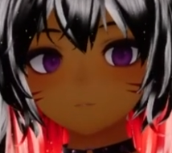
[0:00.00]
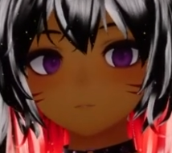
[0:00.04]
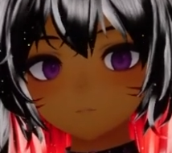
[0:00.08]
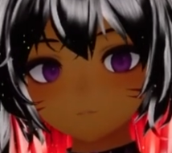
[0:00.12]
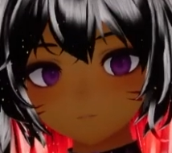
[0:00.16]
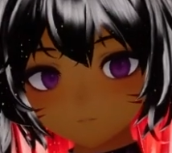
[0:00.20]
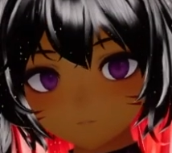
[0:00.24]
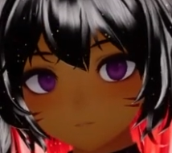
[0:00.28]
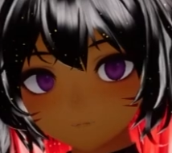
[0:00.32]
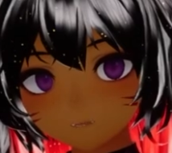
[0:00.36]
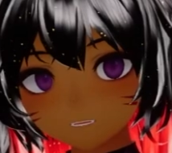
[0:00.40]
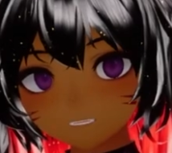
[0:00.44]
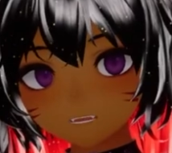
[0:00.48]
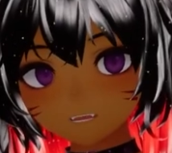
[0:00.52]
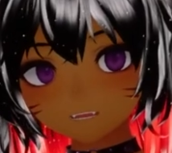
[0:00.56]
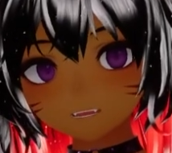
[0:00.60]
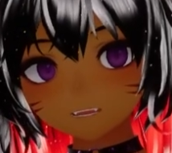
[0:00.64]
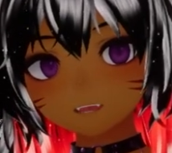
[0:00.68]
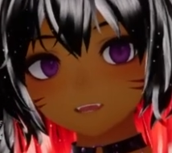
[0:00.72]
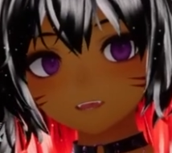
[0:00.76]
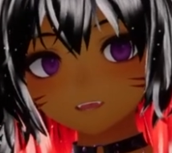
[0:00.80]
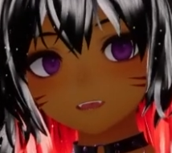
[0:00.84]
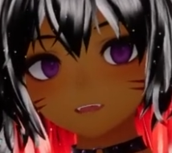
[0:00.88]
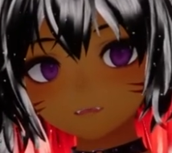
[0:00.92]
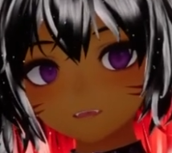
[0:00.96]

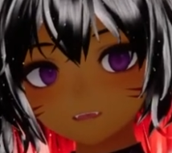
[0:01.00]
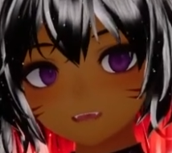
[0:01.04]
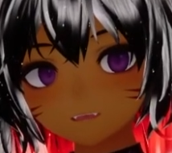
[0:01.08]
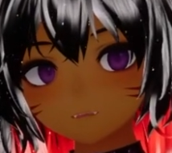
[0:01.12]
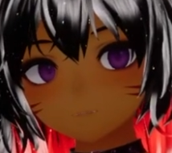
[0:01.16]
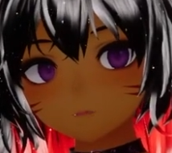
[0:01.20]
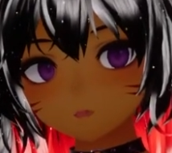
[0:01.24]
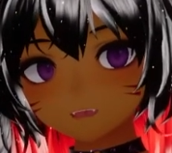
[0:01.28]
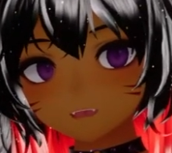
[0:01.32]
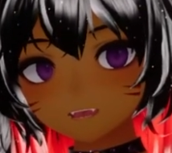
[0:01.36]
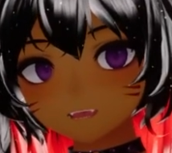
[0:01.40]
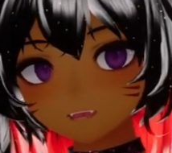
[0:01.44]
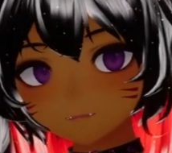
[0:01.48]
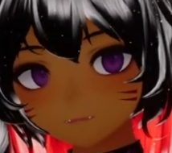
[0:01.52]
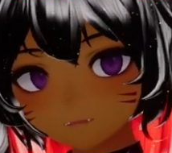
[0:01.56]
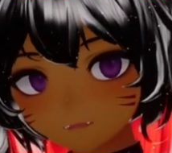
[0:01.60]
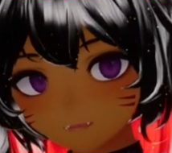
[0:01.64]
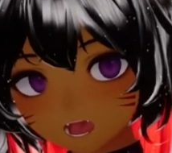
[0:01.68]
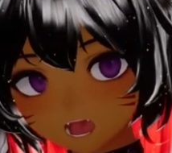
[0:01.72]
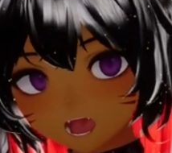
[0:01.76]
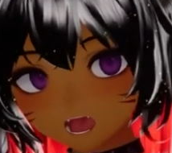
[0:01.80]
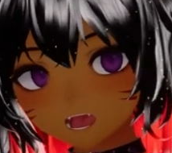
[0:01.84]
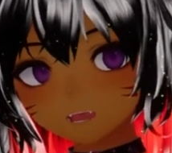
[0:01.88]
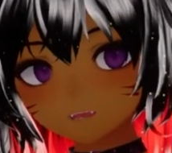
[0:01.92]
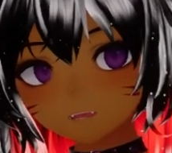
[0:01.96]
sustained or
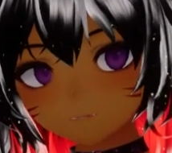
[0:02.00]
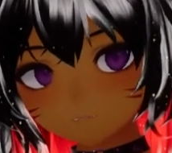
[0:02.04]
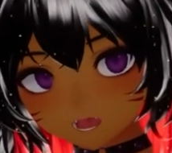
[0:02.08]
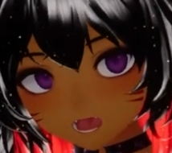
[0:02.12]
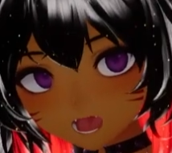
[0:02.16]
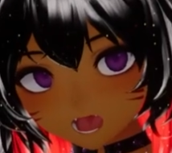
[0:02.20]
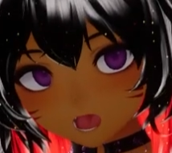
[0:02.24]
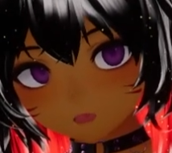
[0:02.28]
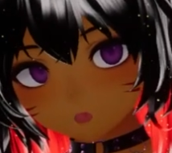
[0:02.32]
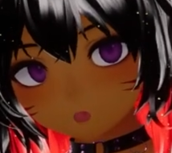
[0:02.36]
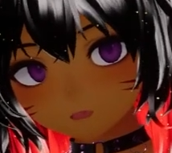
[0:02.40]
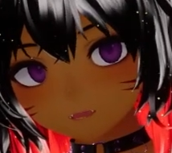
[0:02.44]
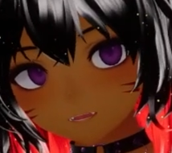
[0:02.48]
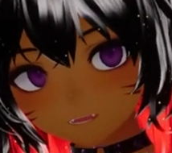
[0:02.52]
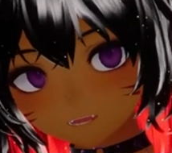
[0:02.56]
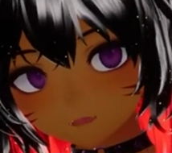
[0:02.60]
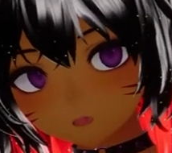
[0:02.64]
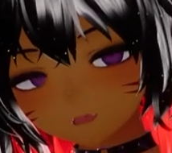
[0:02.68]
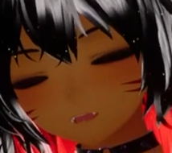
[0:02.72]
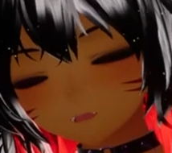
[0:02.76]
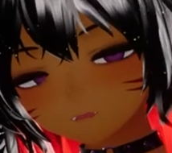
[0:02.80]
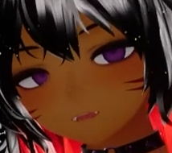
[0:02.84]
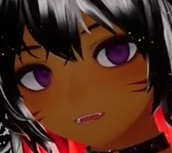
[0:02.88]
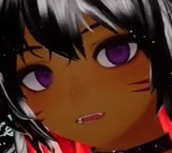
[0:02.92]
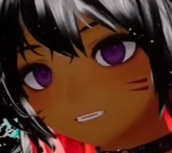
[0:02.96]
not eyewall
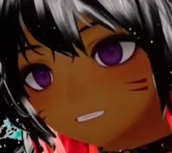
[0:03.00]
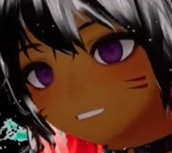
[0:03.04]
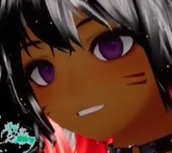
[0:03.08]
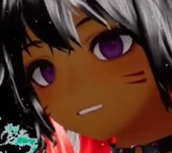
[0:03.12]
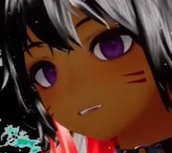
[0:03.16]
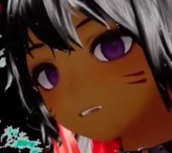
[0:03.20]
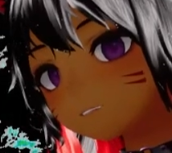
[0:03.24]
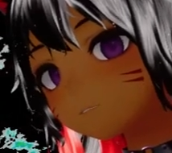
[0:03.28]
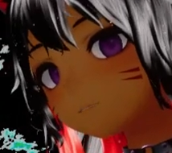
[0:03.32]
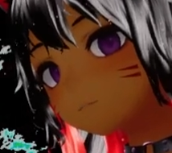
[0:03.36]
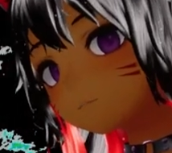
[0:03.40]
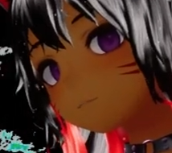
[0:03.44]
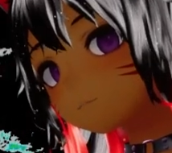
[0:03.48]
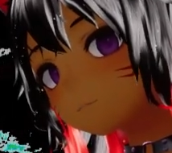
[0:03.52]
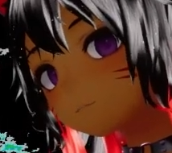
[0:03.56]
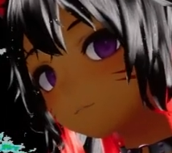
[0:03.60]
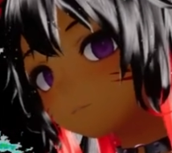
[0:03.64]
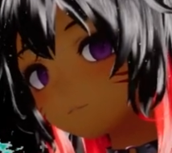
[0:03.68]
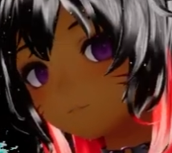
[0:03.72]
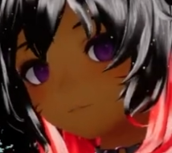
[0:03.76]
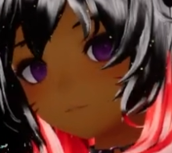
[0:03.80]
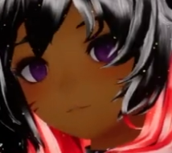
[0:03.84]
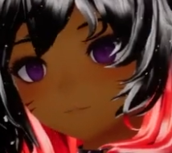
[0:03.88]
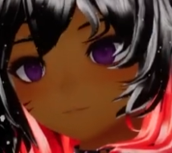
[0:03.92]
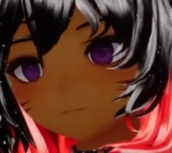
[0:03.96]
winds.
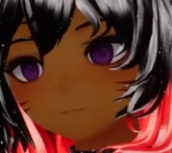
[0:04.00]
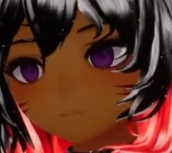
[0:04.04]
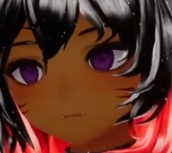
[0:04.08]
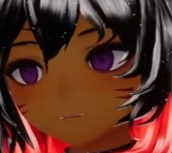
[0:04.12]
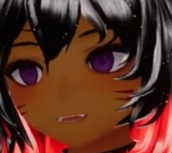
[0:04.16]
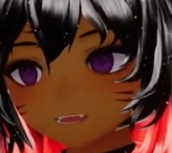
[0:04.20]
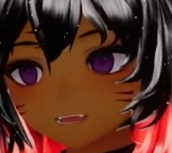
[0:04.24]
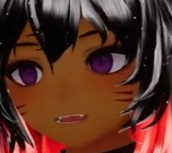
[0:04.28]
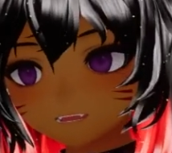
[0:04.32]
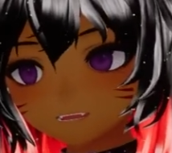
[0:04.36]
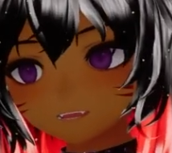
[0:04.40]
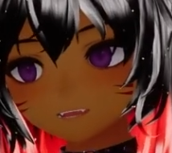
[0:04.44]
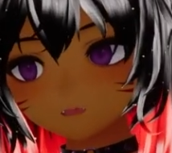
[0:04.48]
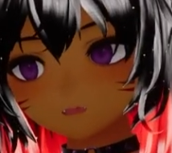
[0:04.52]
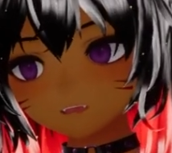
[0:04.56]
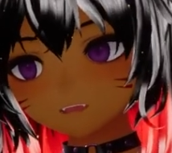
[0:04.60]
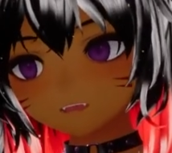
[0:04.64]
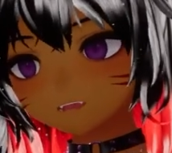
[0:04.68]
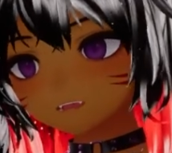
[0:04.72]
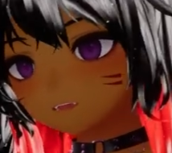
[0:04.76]
Now, granted,